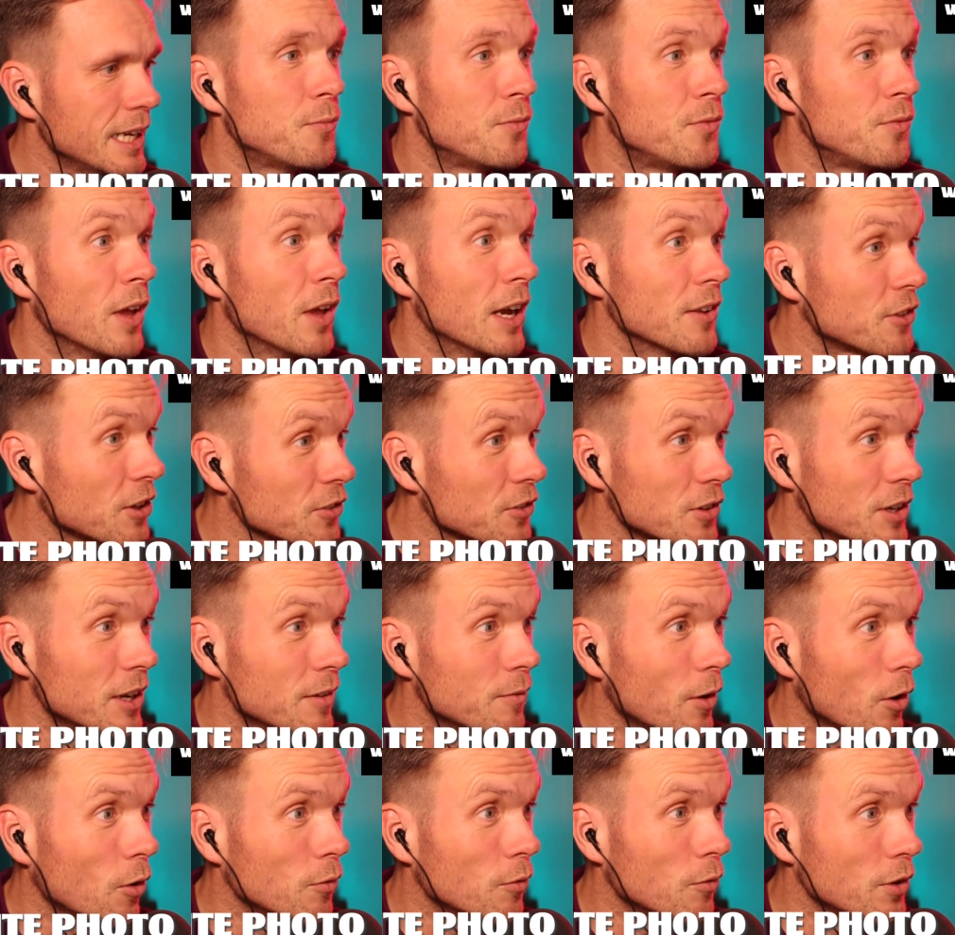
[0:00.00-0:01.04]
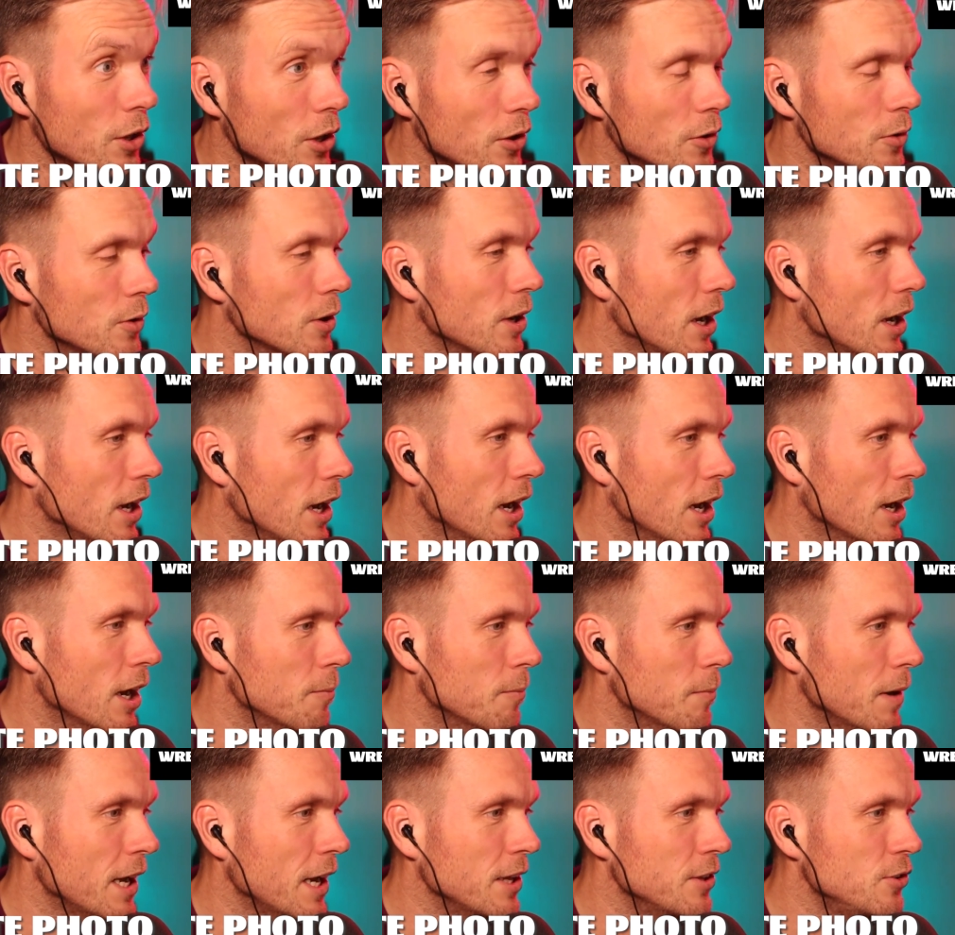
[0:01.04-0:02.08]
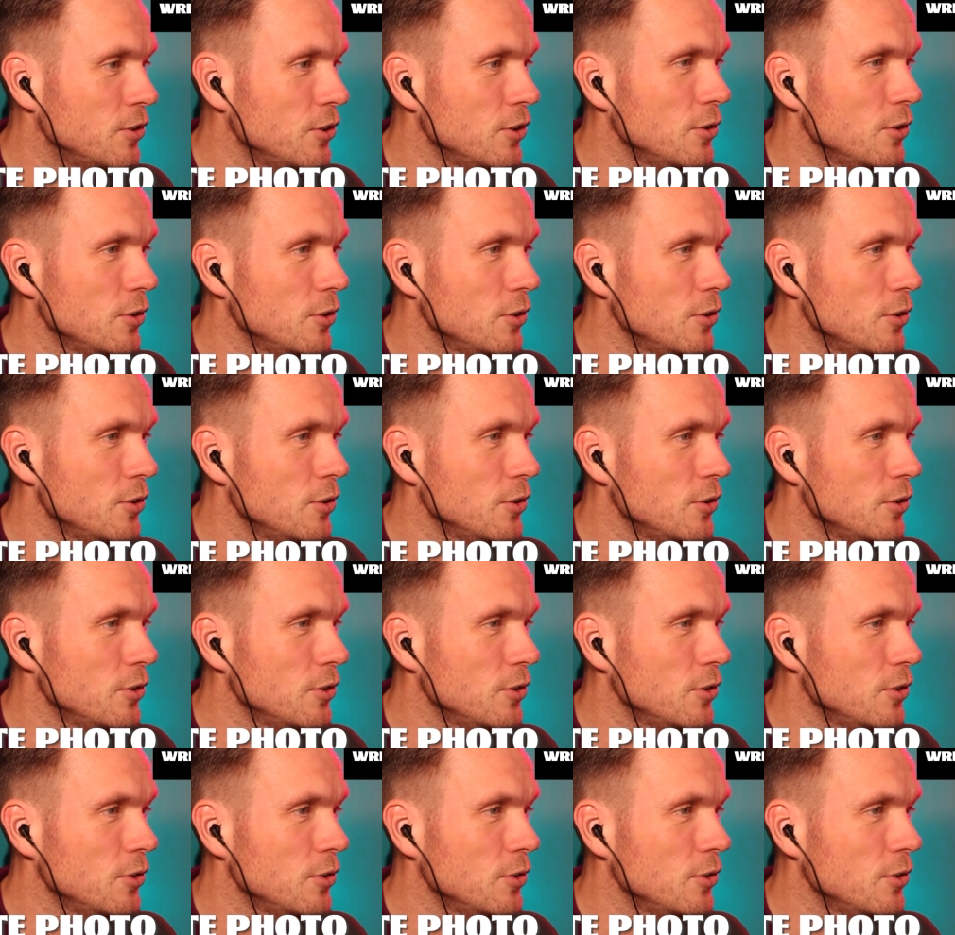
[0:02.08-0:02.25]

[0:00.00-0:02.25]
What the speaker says: that doesn't involve you. And you